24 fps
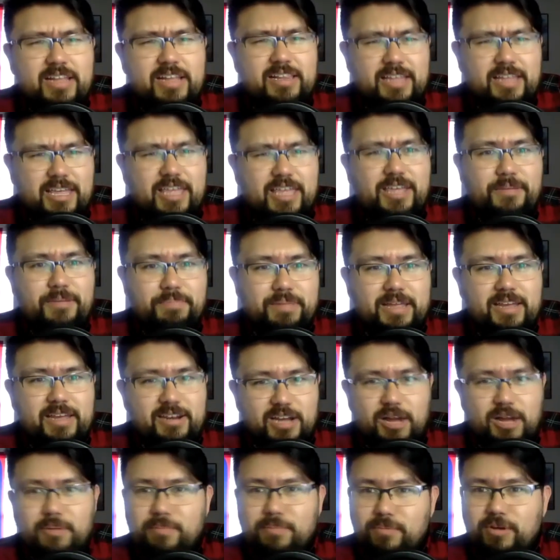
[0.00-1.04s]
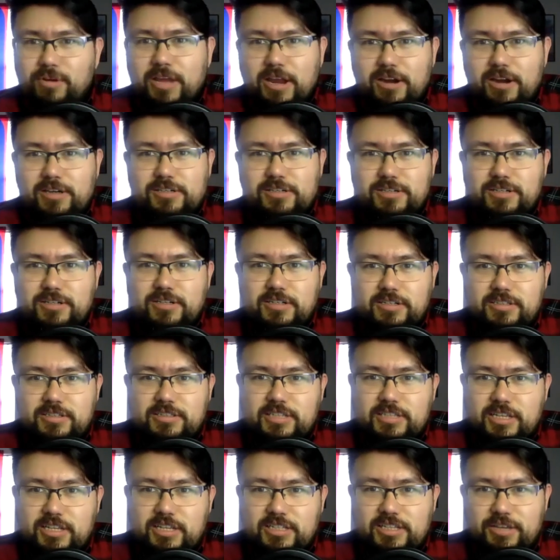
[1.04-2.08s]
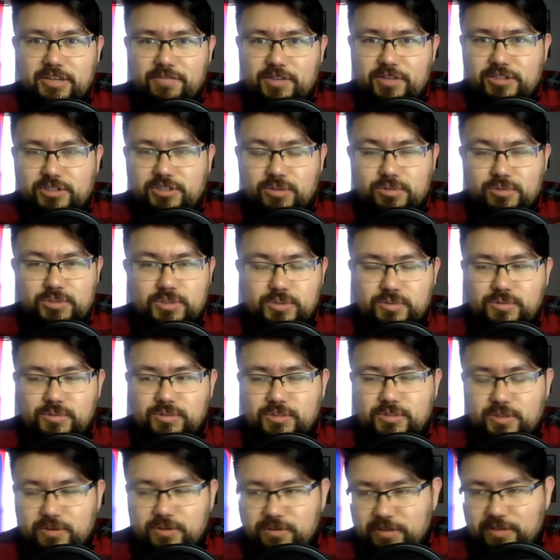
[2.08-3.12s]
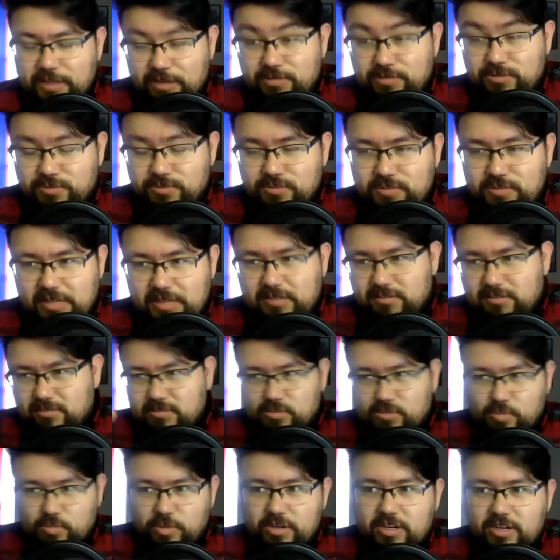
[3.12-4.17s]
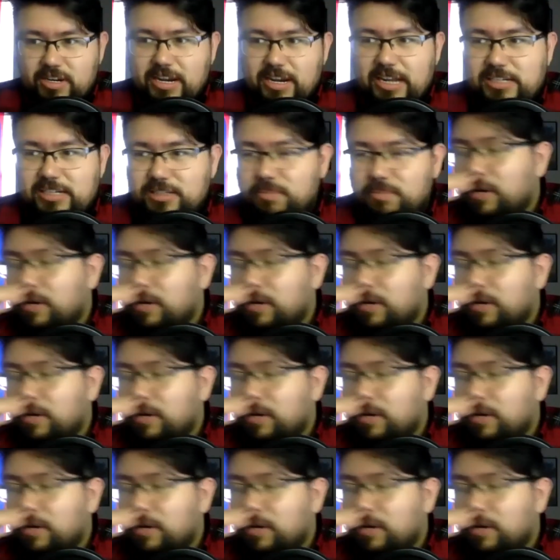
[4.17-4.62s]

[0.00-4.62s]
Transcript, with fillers: he played a comic book character in a t- TV show too, so that was like weird connection but